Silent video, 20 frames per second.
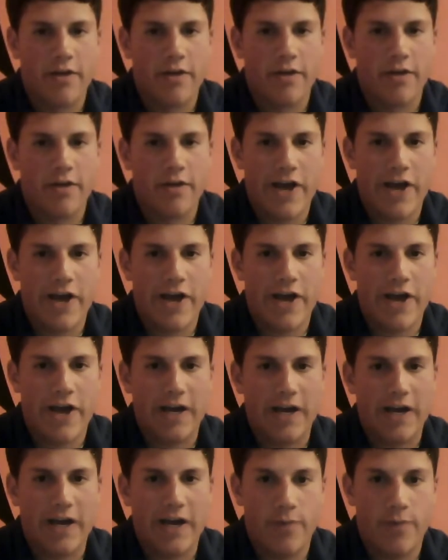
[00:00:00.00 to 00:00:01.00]
dynasty
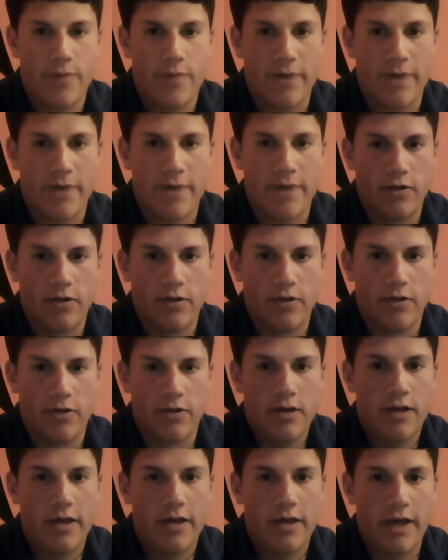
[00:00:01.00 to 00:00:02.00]
that could be built
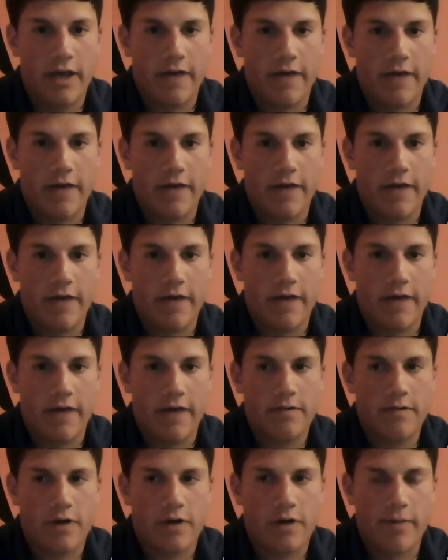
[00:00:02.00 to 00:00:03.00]
if
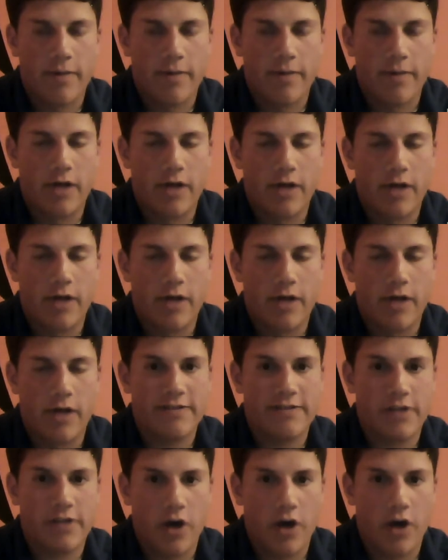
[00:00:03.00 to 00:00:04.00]
Carmelo
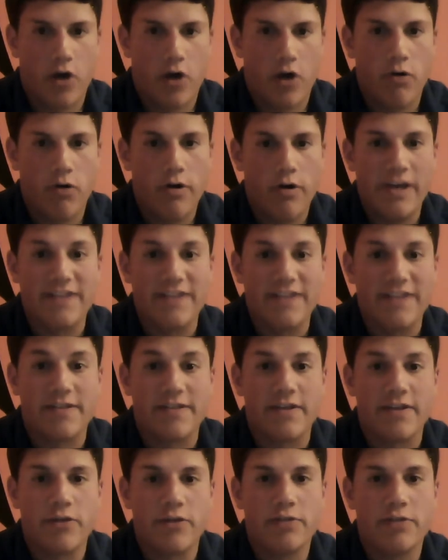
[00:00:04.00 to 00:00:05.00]
decides to go is
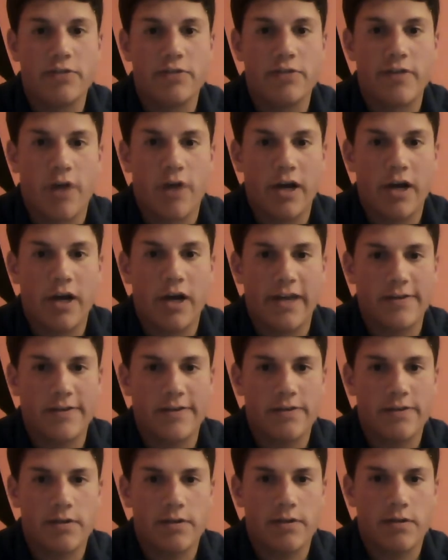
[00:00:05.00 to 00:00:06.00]
the Houston
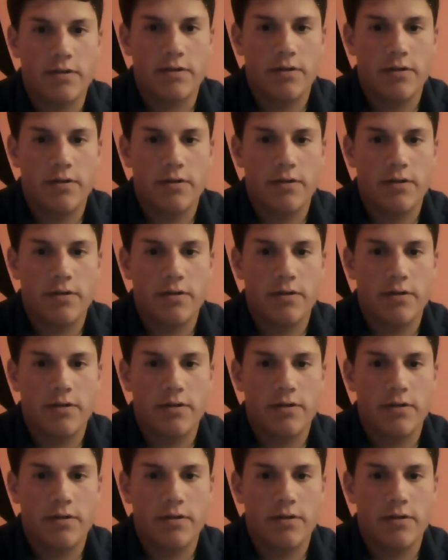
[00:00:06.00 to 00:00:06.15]
Rockets.